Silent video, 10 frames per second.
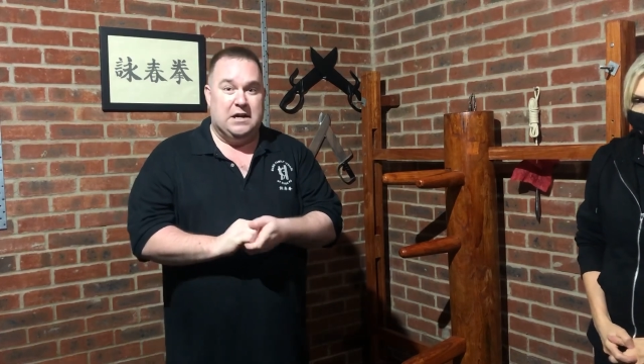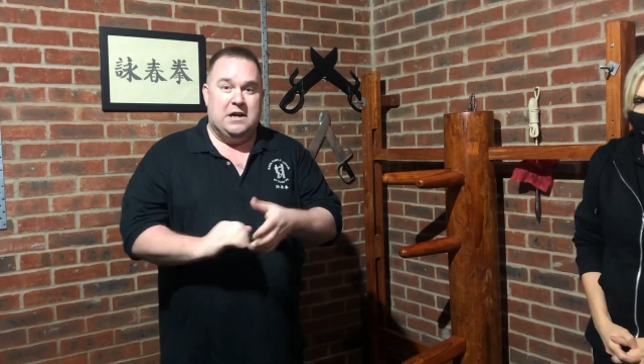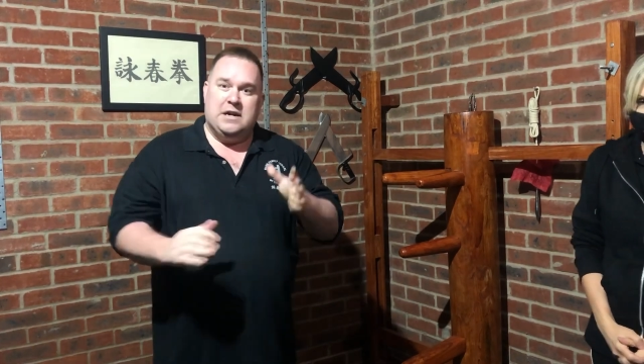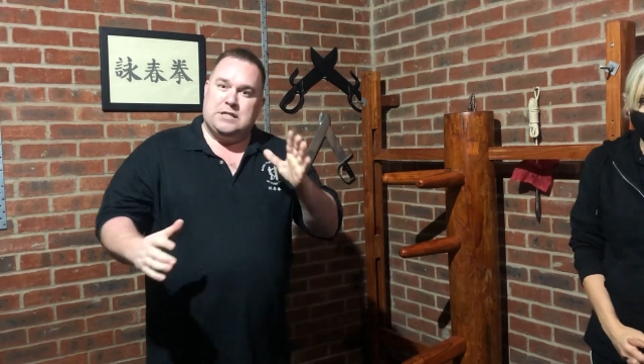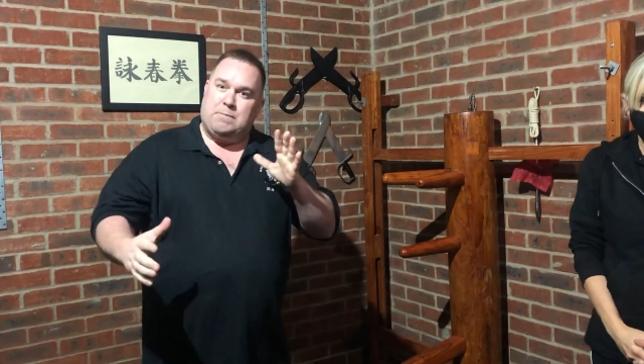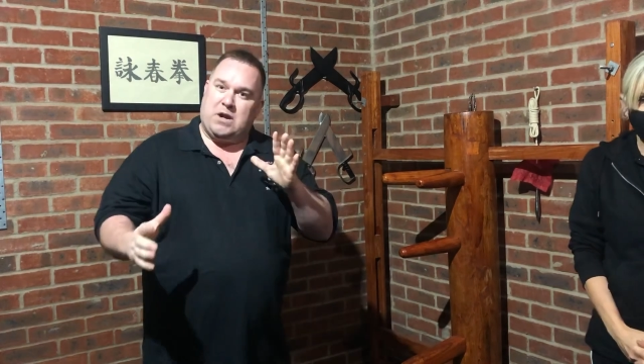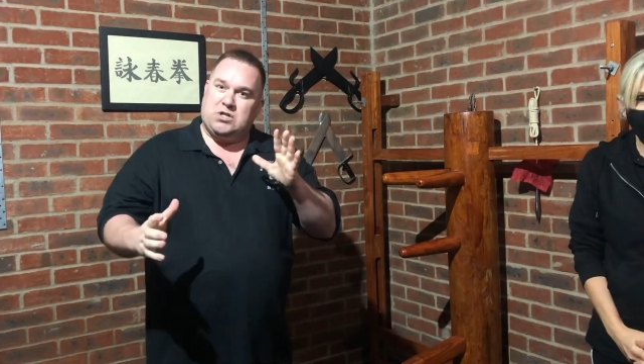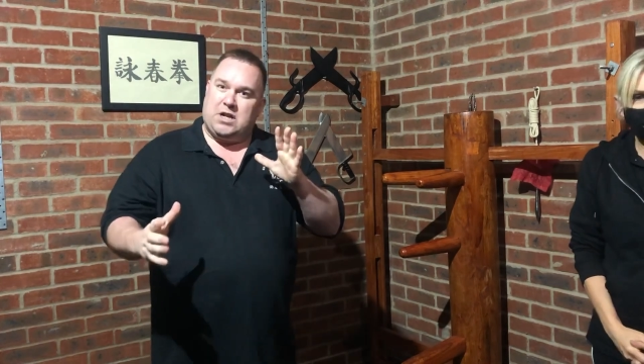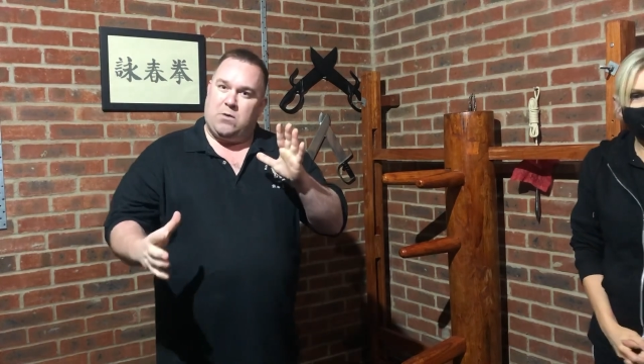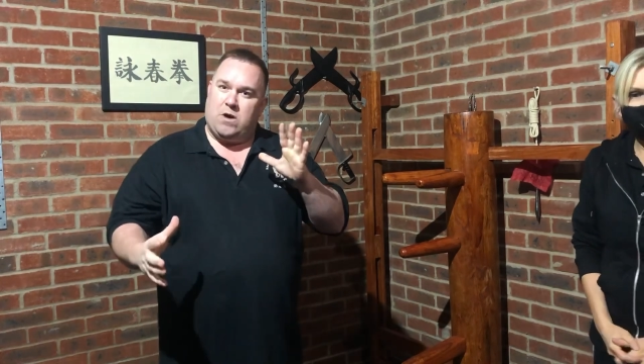
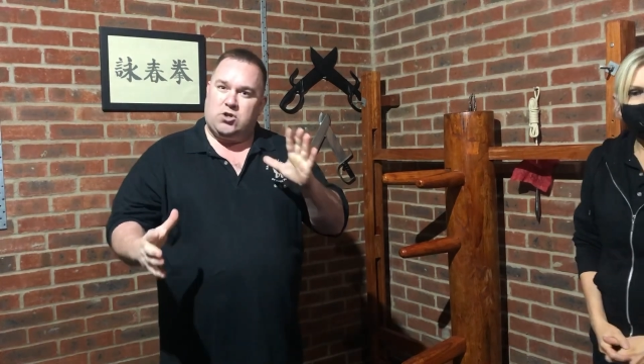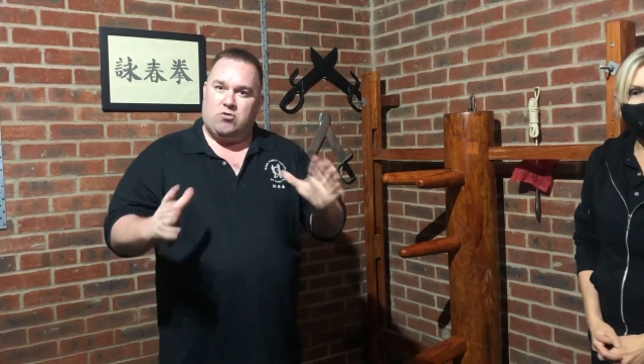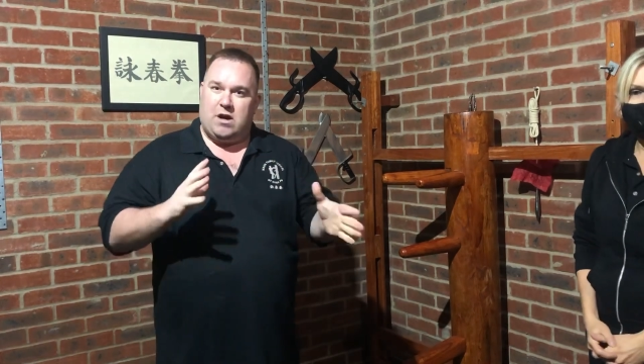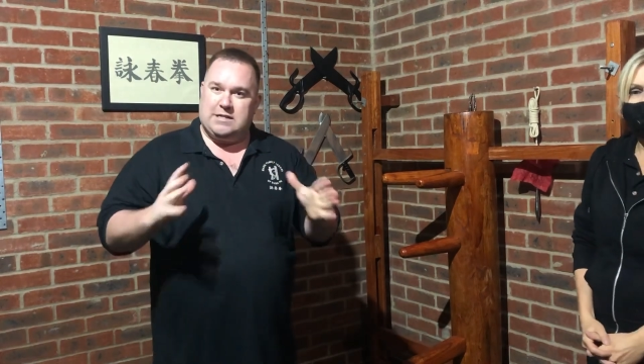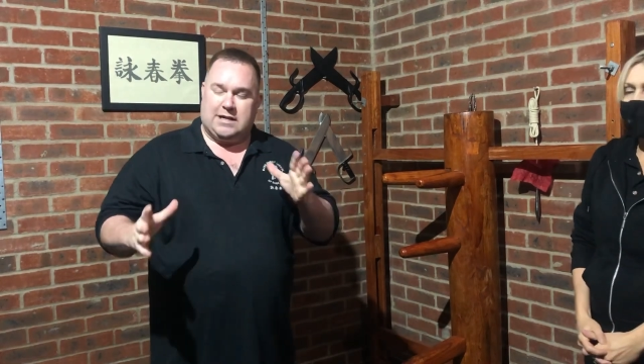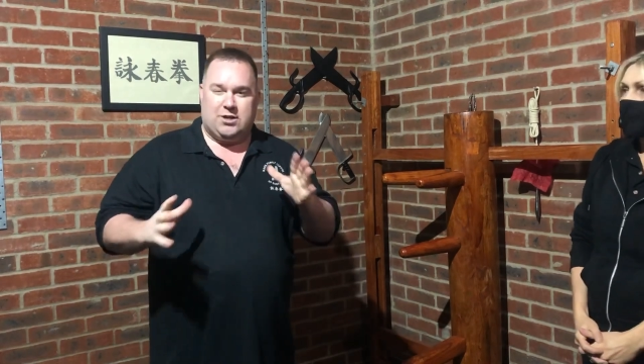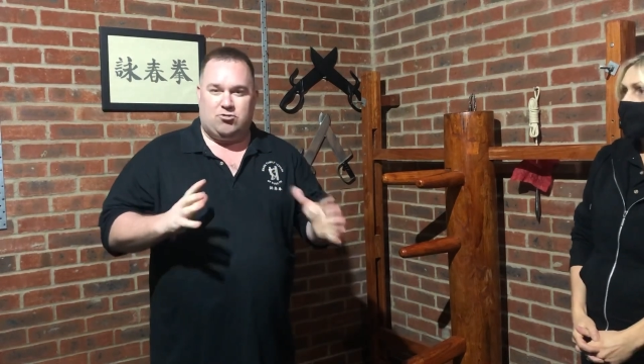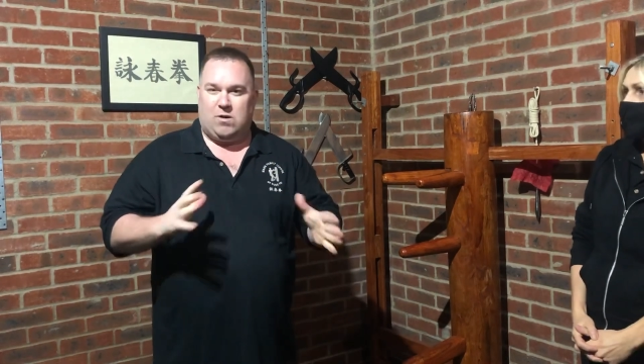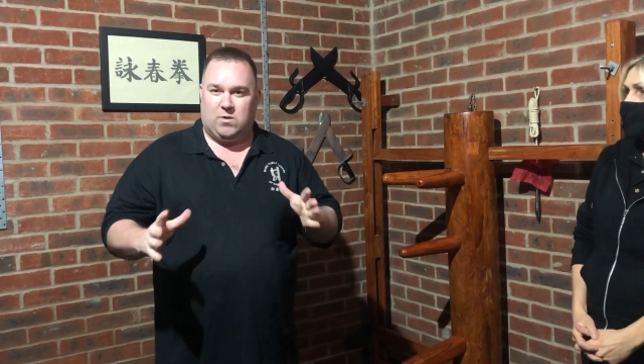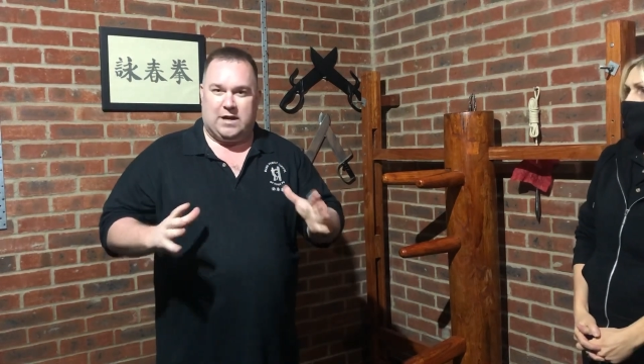especially when trying to
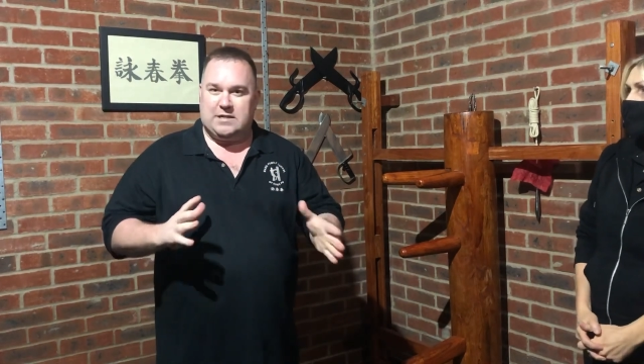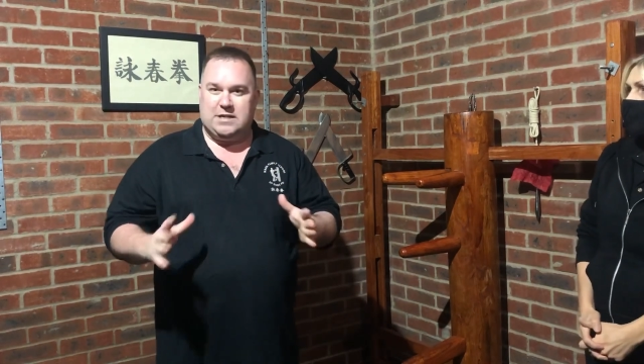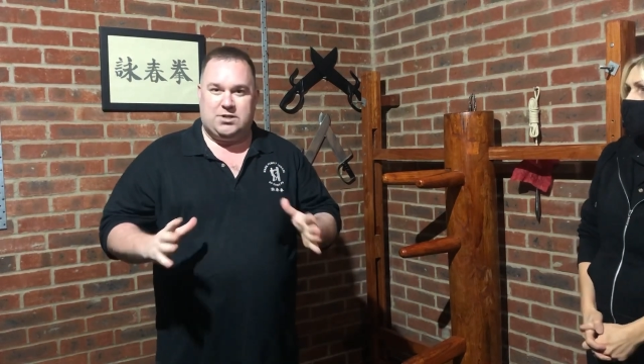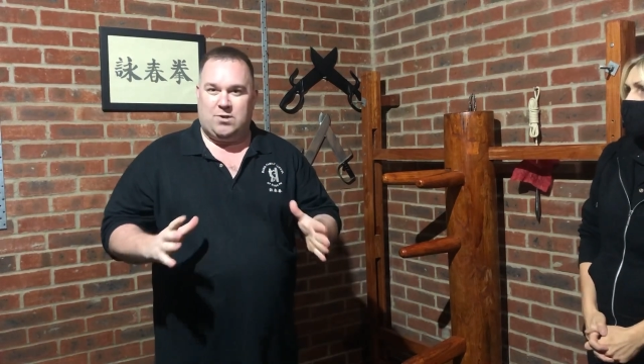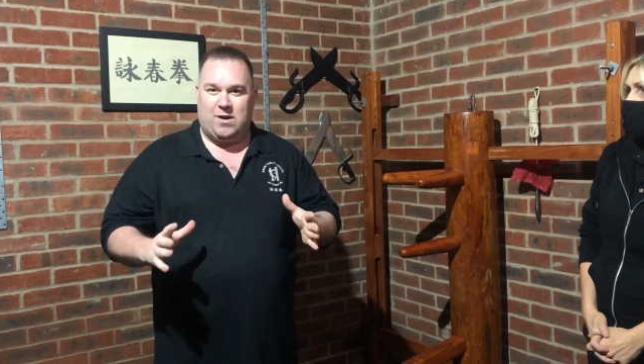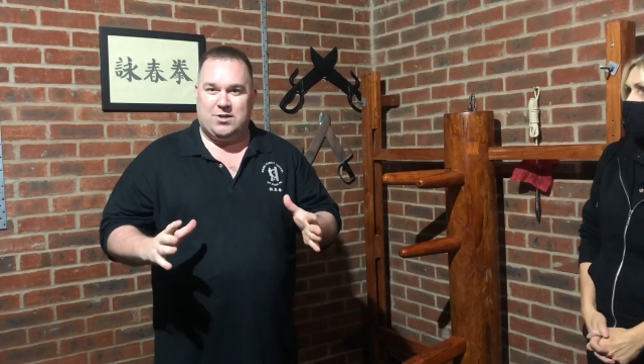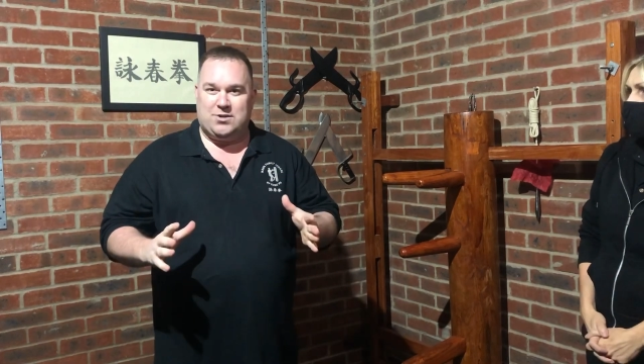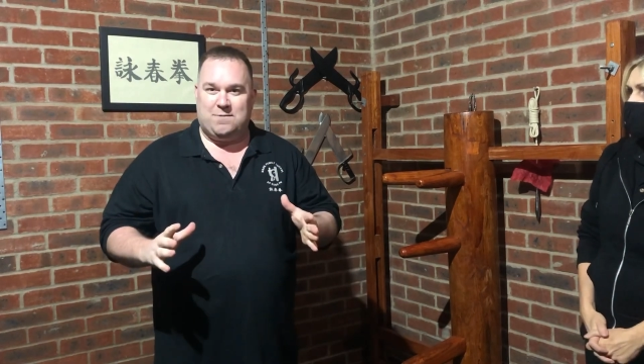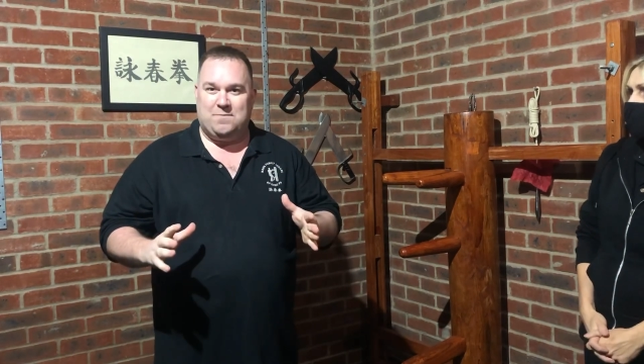control that situation.